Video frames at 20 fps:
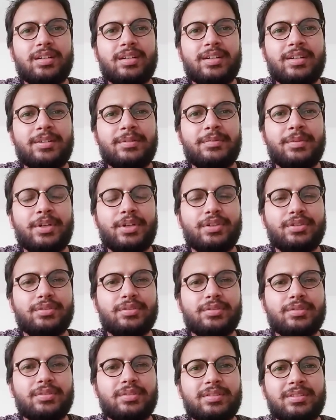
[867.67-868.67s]

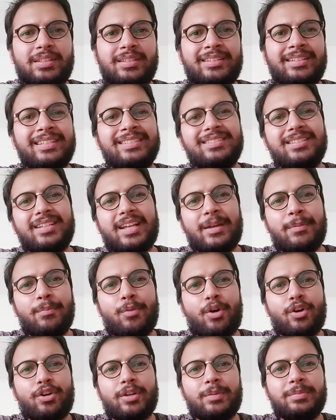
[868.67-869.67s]
because the reason I
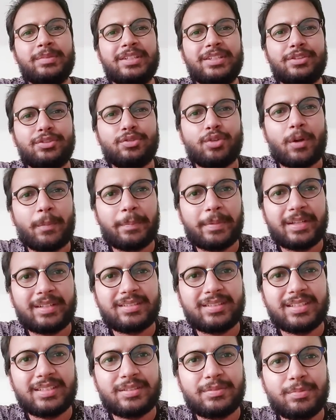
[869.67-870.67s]
brought up these
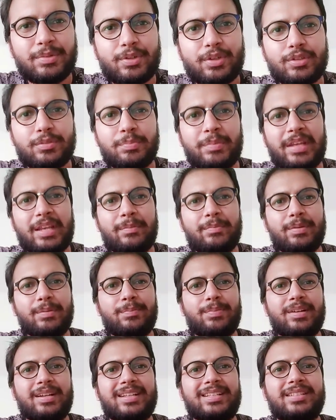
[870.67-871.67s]
topics is because many
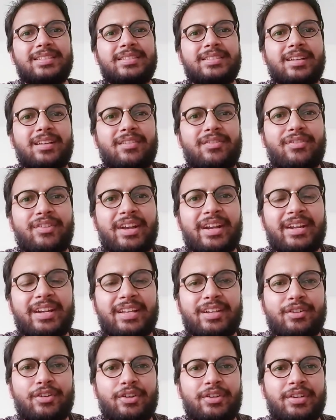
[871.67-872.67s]
people are still
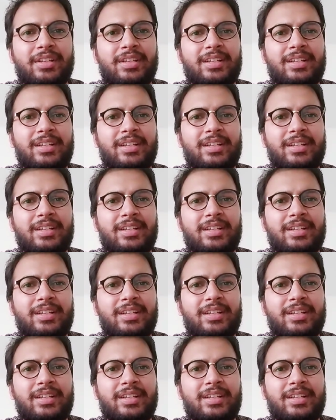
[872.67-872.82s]
fighting on